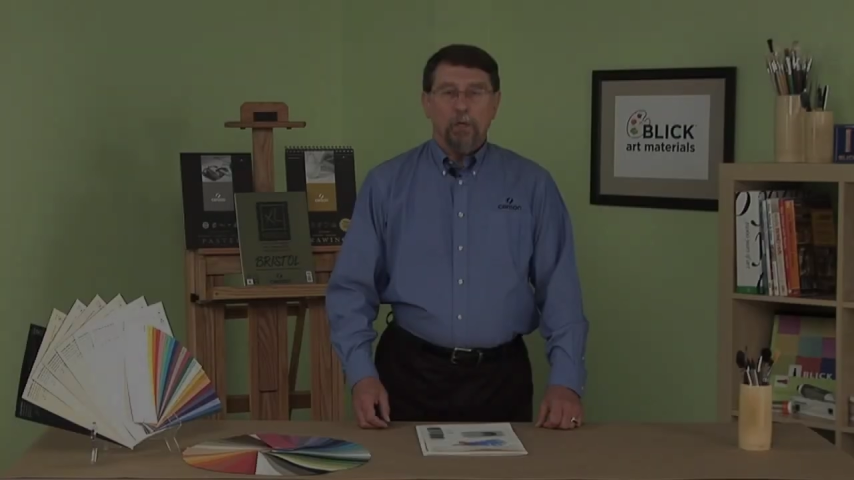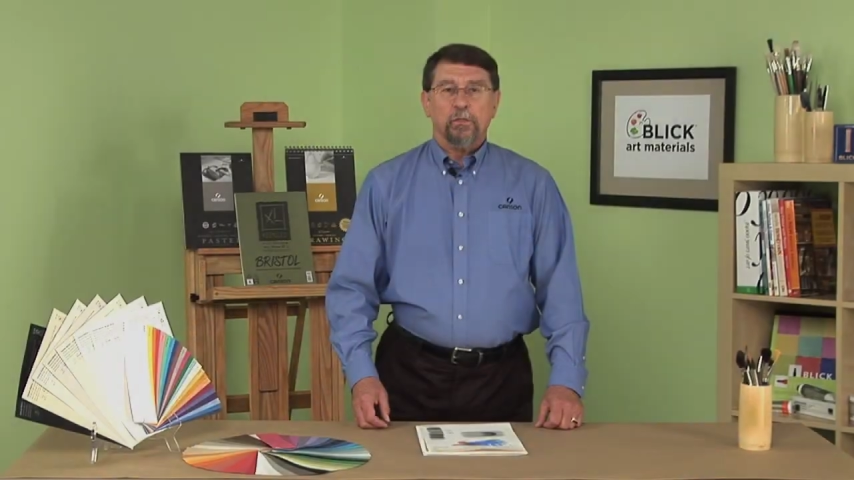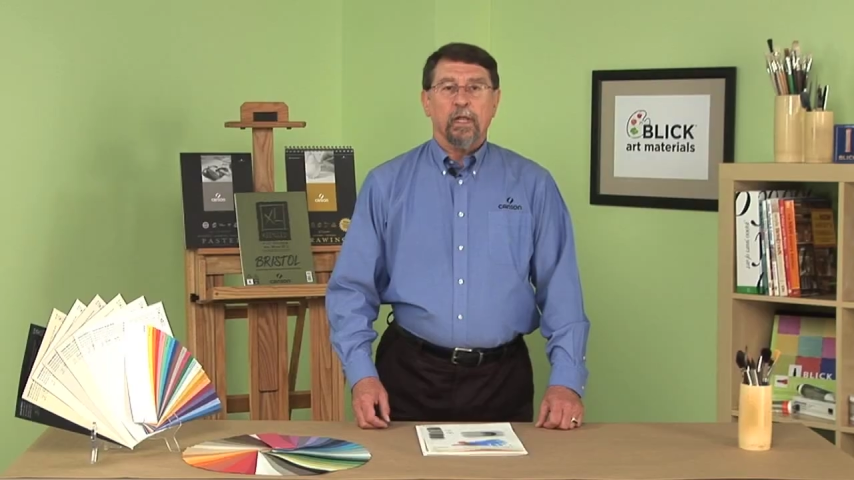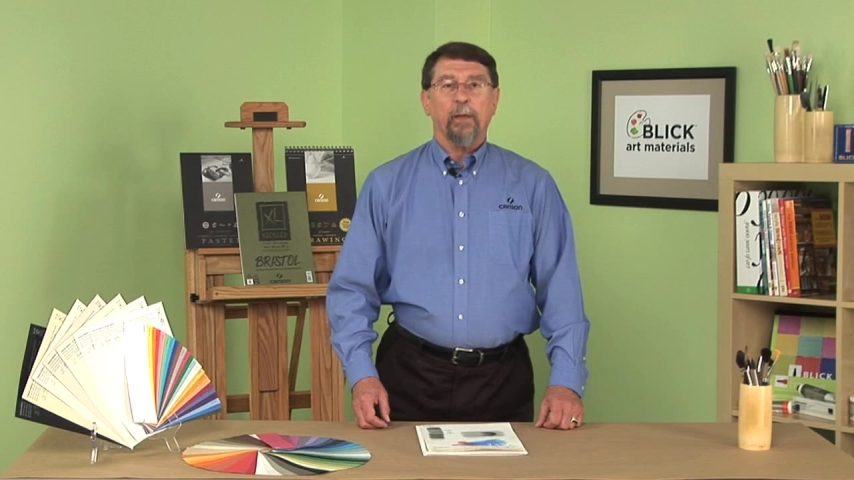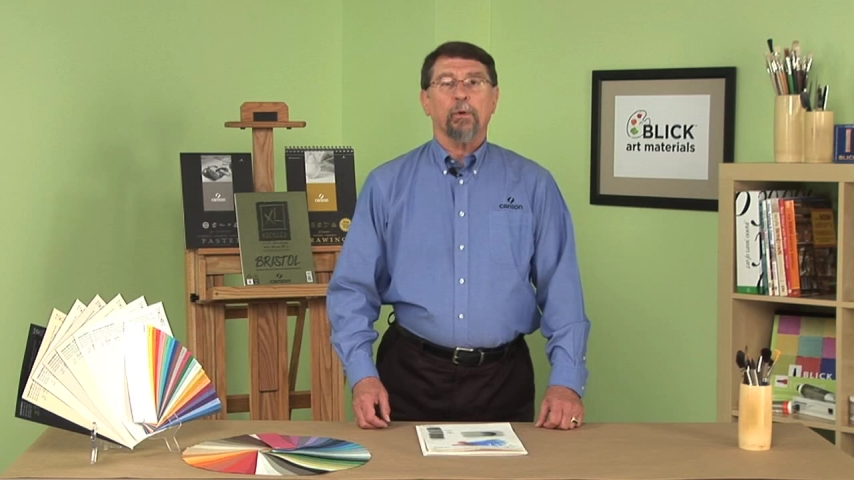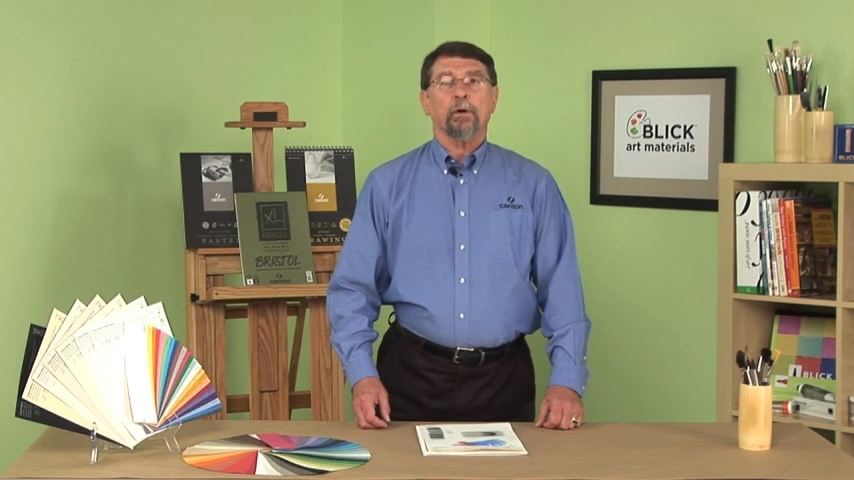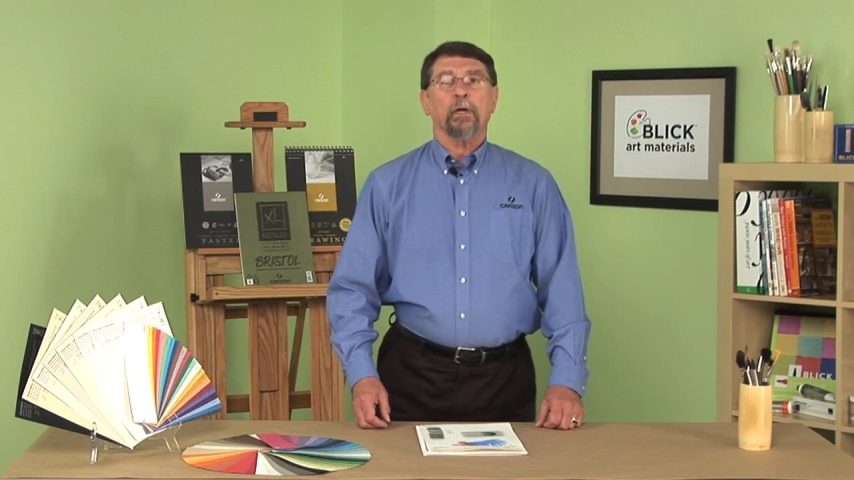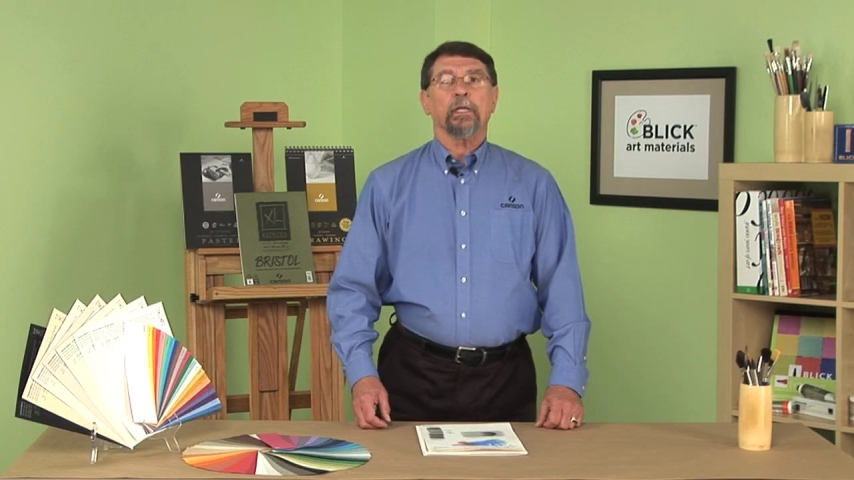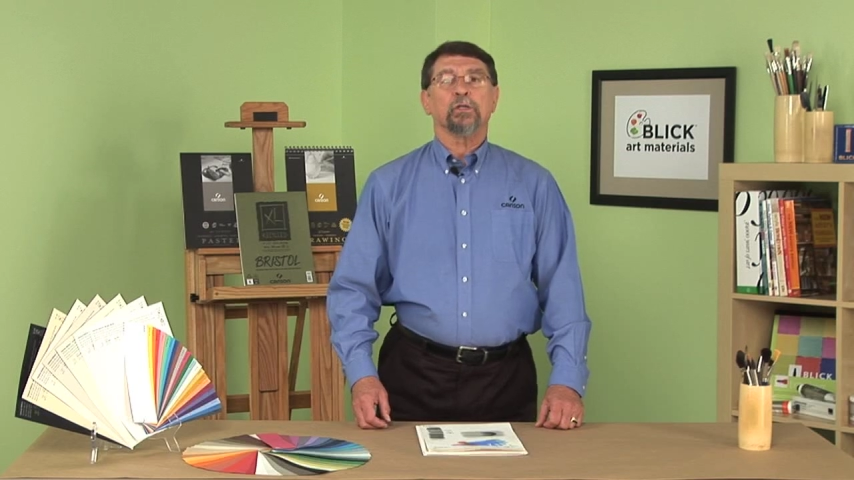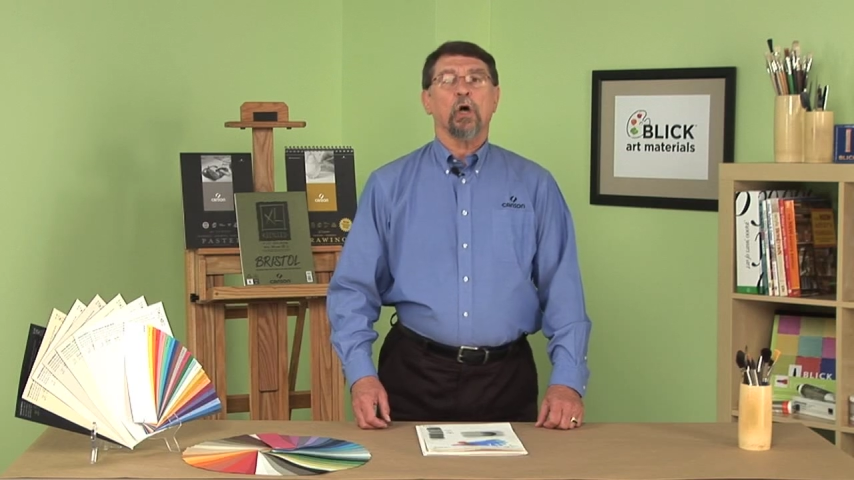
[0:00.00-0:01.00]
Today we're
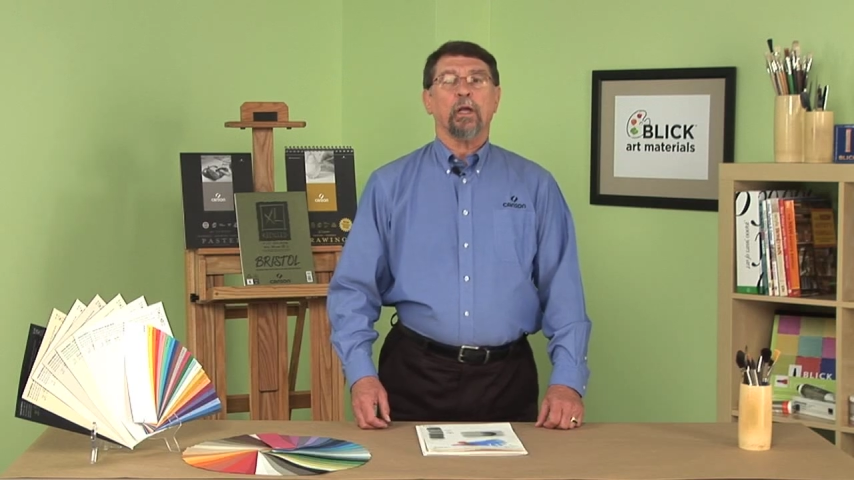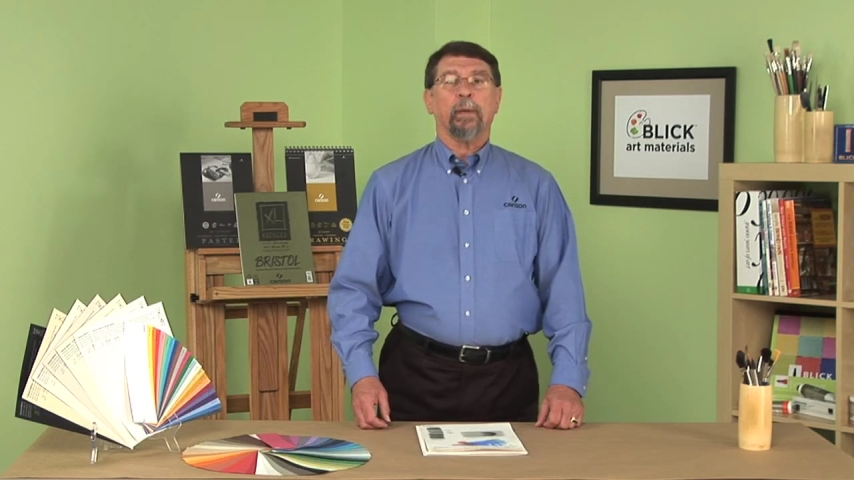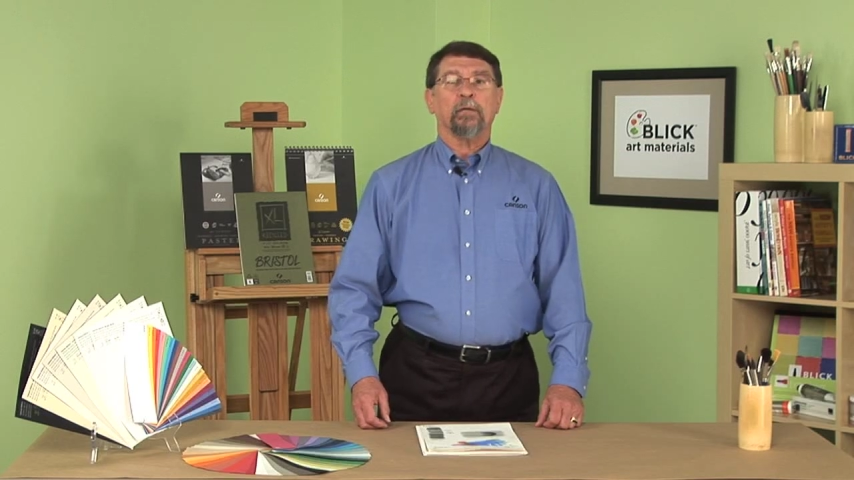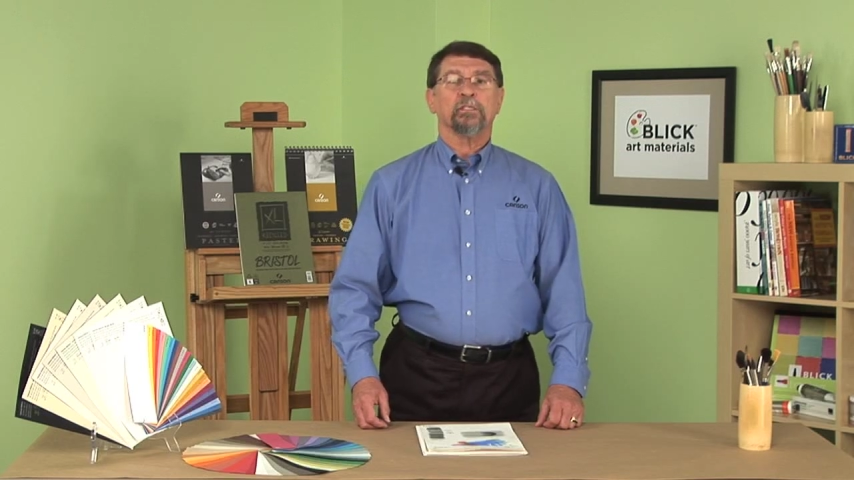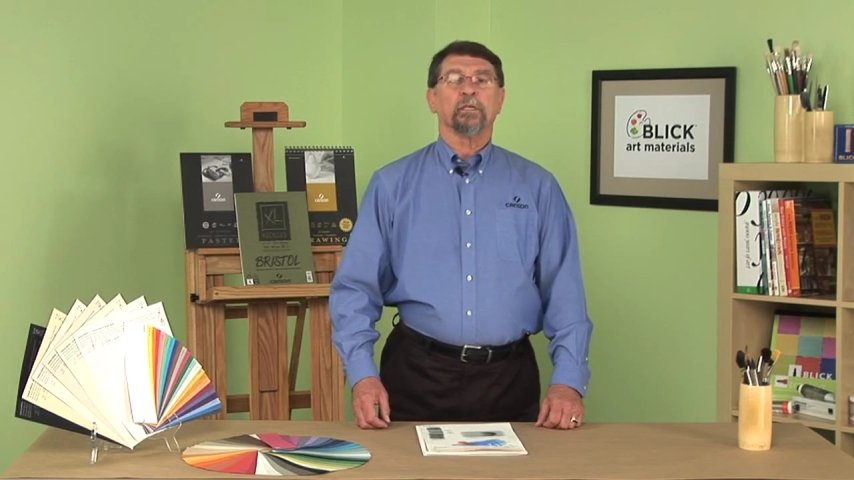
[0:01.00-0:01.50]
going to talk about